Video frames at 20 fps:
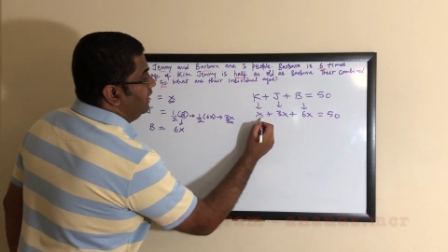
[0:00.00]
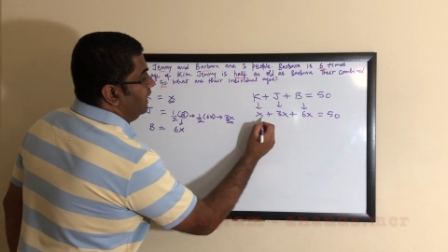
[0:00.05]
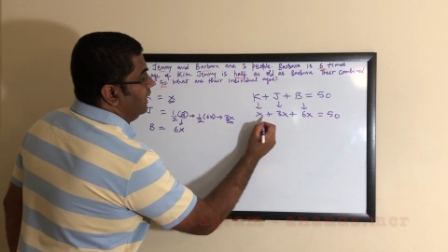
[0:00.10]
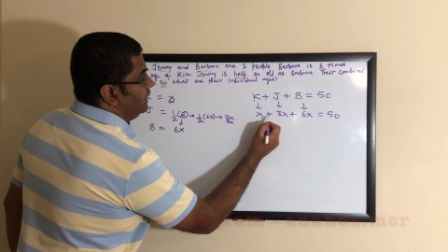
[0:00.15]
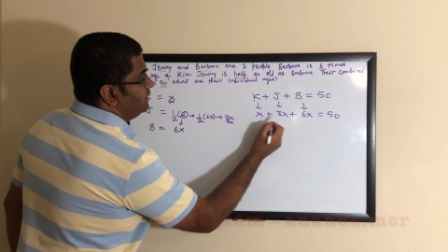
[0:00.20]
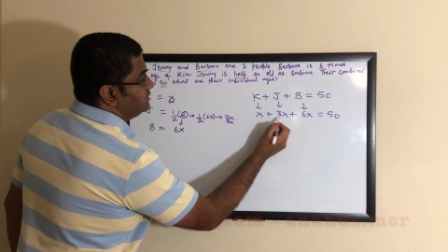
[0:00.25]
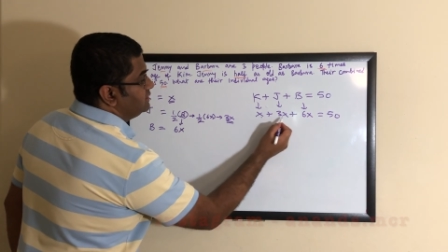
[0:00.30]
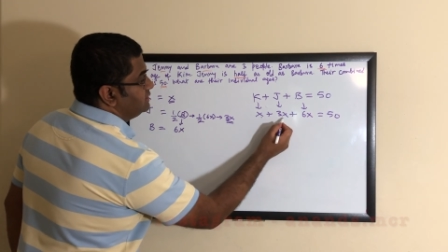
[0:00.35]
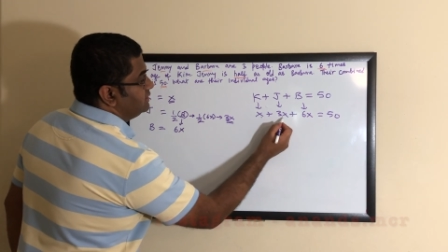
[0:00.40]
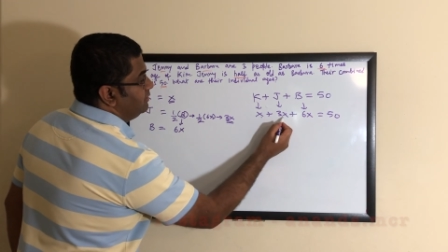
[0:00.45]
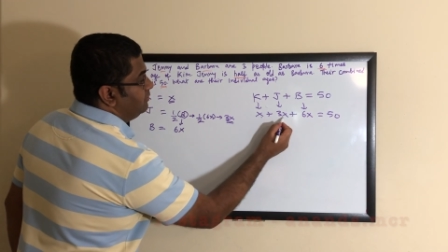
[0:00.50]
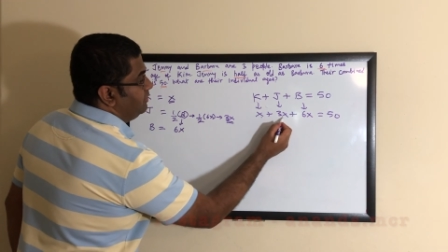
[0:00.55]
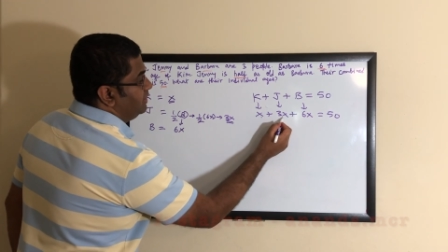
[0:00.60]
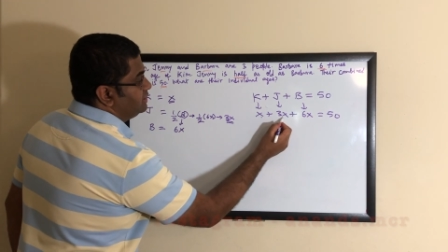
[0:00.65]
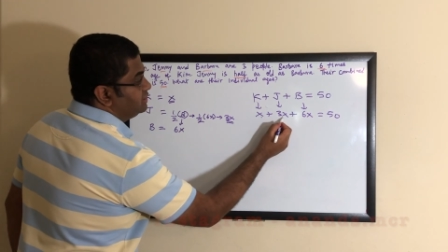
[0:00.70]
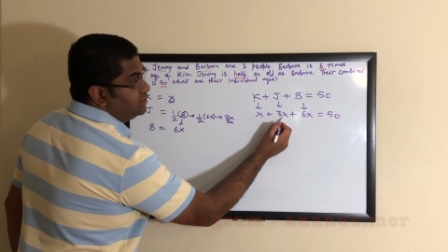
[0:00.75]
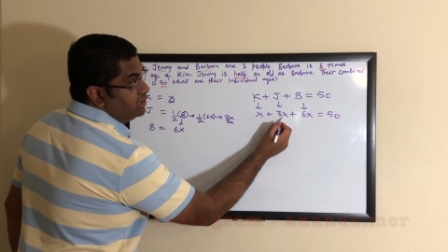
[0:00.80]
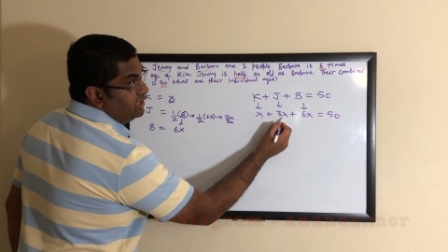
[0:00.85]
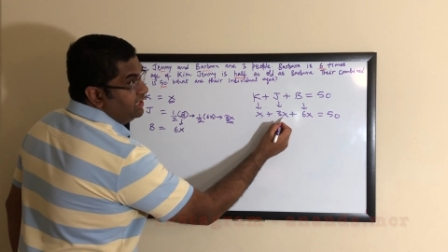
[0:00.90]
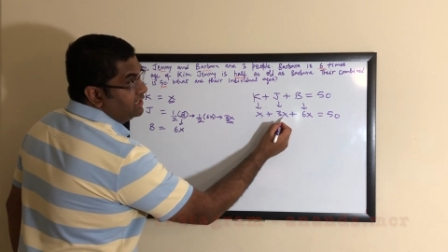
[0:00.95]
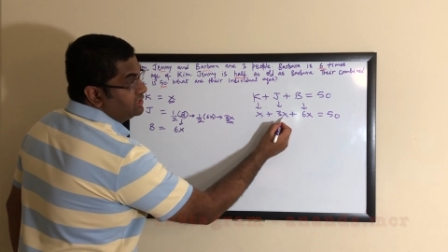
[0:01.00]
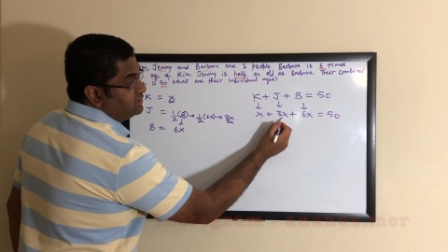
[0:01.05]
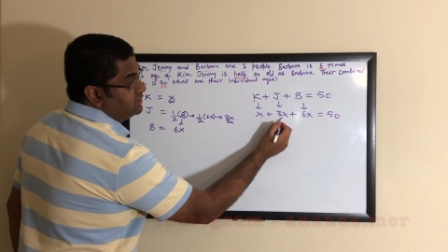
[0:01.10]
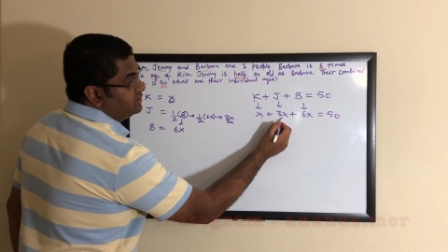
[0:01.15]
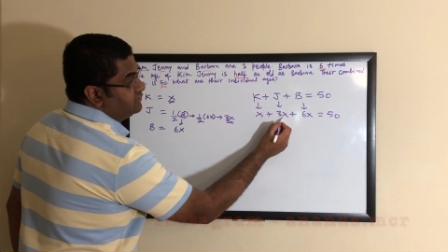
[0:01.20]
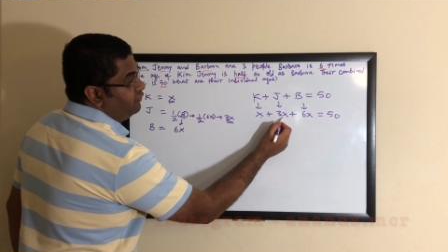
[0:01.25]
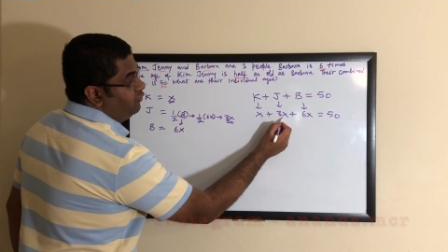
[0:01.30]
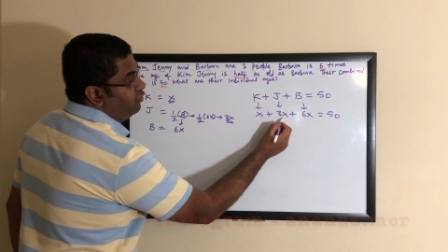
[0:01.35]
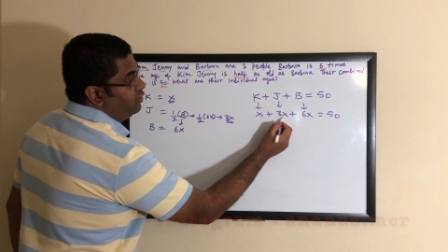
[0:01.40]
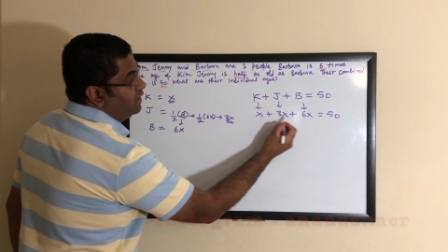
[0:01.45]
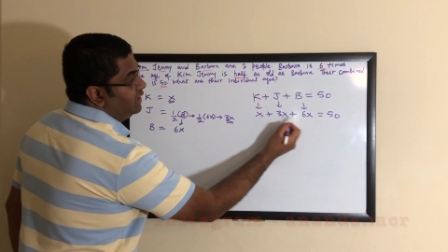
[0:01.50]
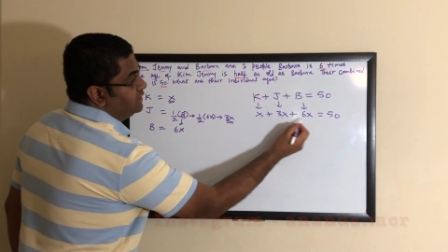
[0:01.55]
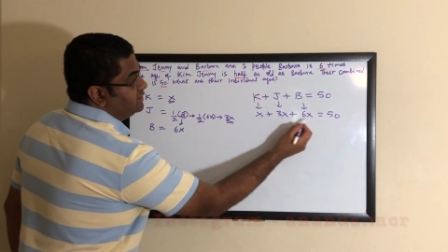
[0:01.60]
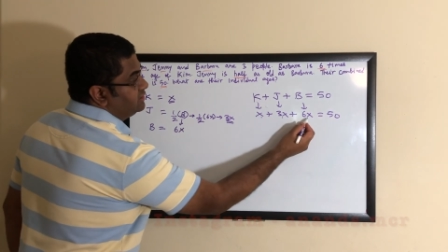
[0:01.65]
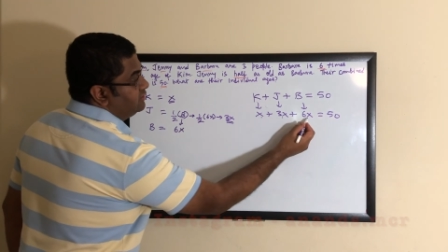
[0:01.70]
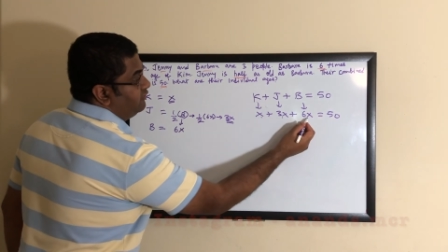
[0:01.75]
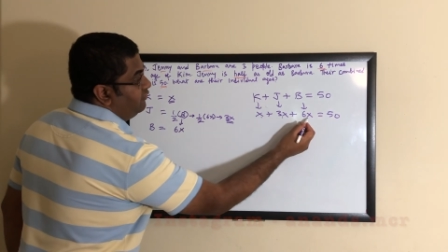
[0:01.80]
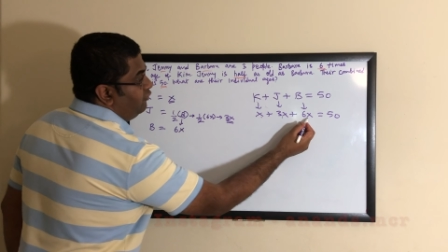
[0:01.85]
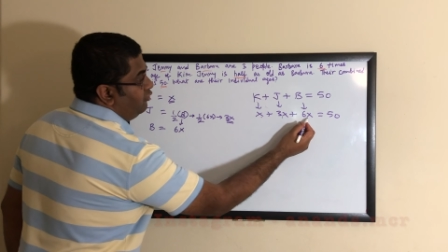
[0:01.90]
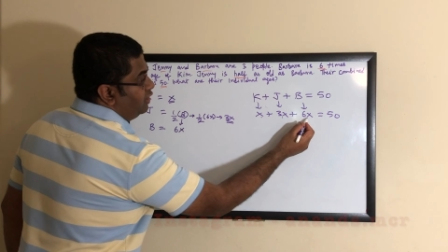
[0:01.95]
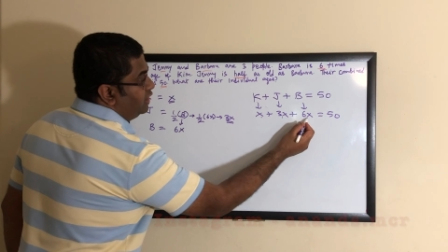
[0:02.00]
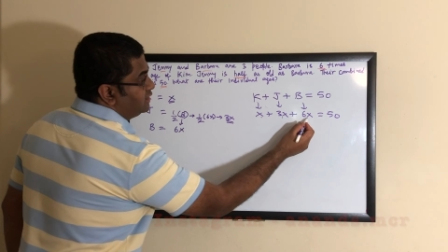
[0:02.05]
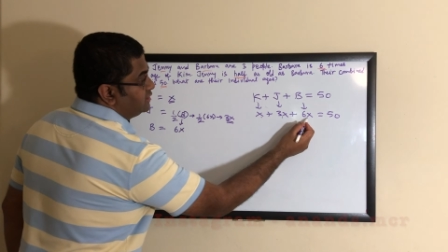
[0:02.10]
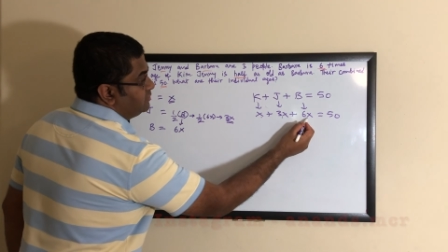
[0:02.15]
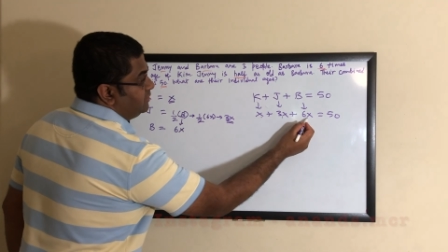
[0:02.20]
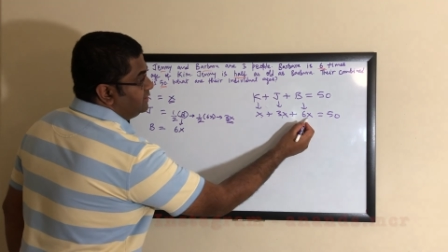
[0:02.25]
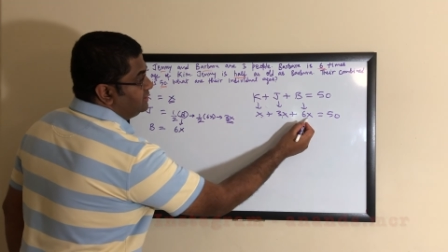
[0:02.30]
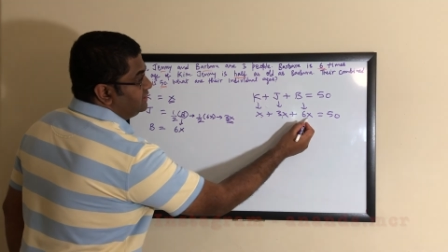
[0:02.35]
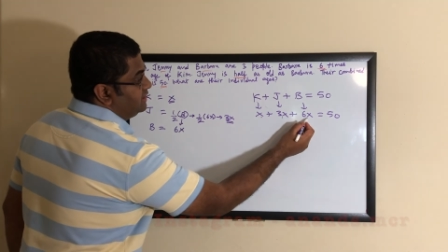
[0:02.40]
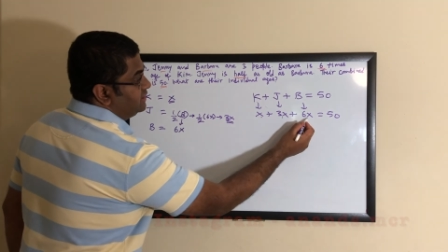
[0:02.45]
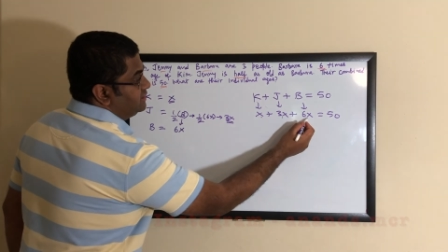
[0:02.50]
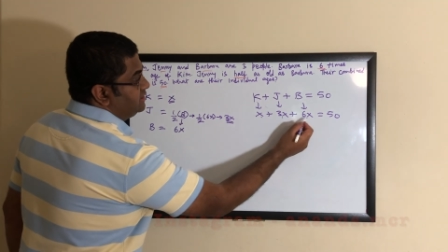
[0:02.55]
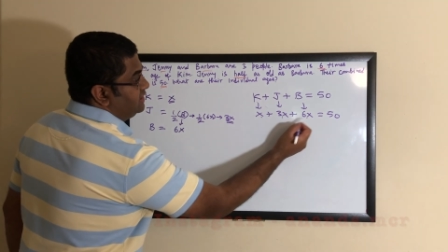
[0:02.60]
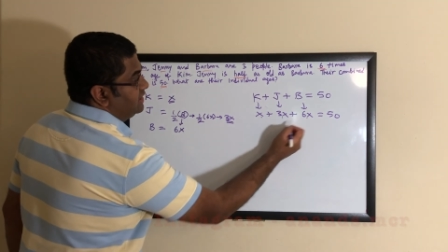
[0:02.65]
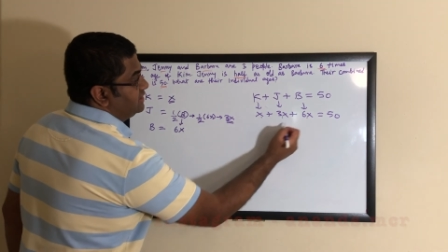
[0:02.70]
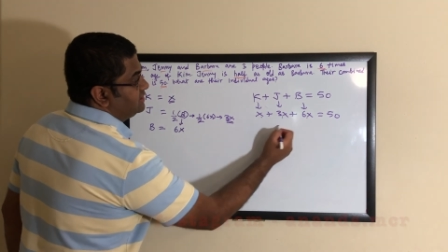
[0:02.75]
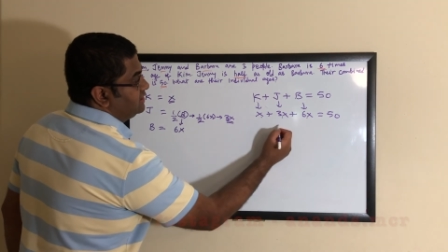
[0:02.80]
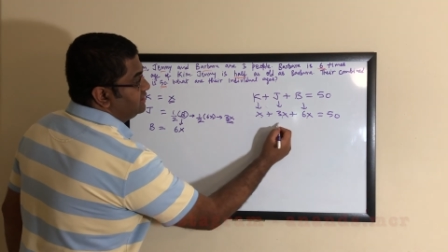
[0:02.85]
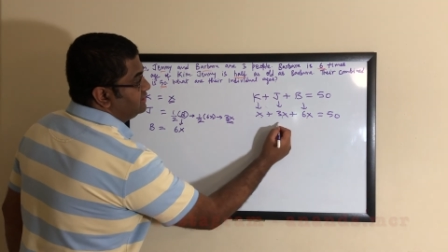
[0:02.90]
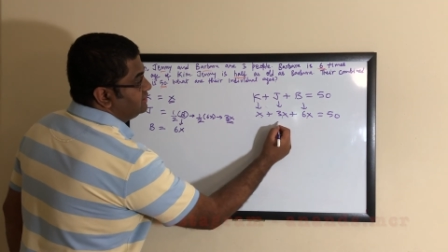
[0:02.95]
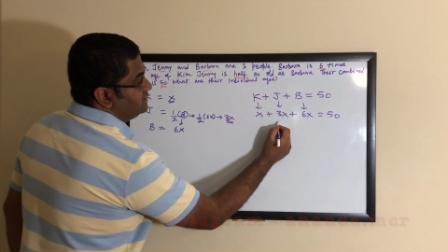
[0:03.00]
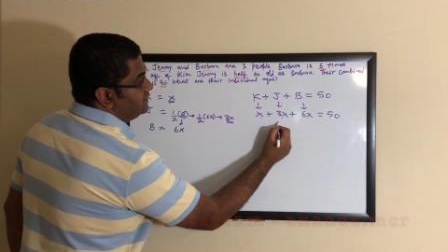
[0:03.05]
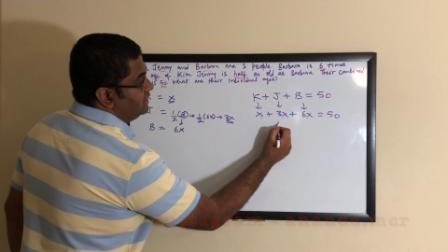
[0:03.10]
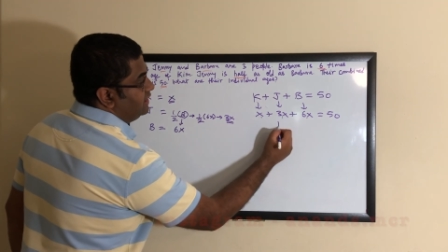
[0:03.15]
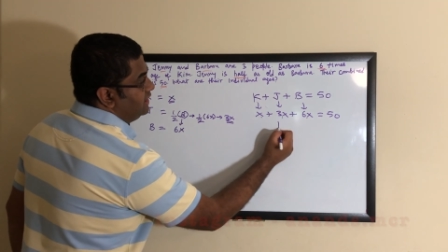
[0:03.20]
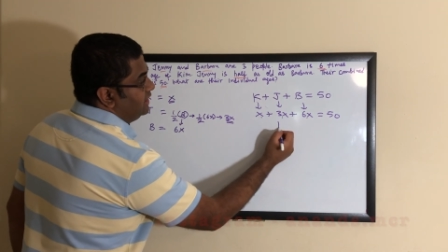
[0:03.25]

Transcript: X plus 3X is 4X. 4X plus 6X is